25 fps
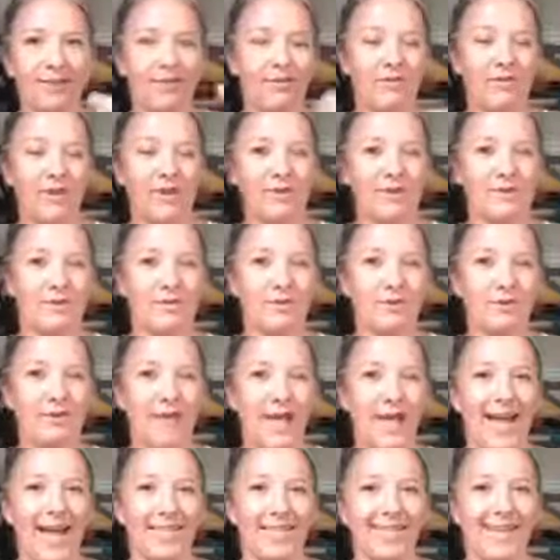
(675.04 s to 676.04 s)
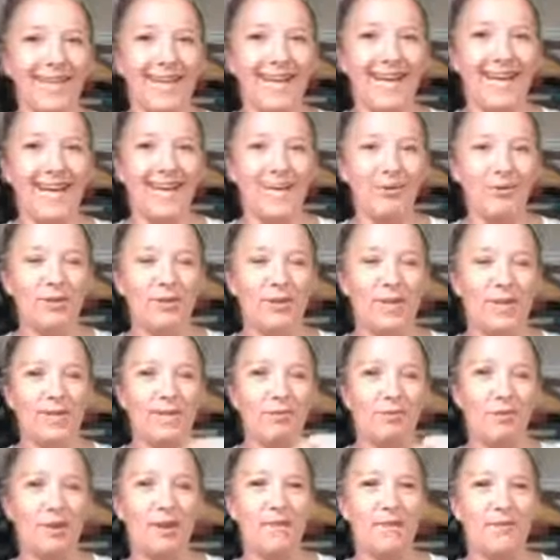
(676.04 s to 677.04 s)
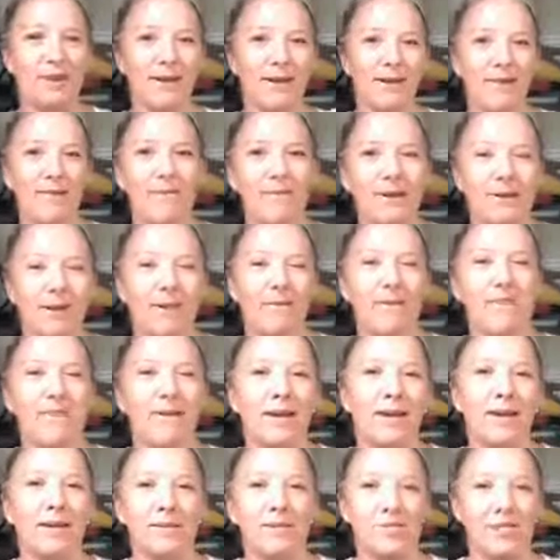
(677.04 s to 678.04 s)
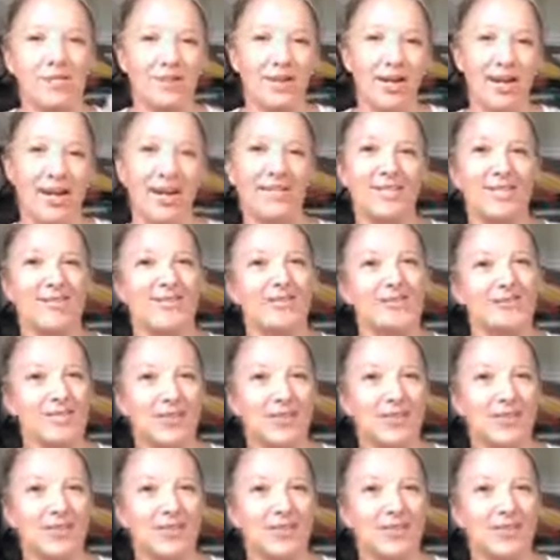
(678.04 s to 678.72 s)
you've got this little athlete in you that needs to play bigger and bigger and bigger, and she's trying to,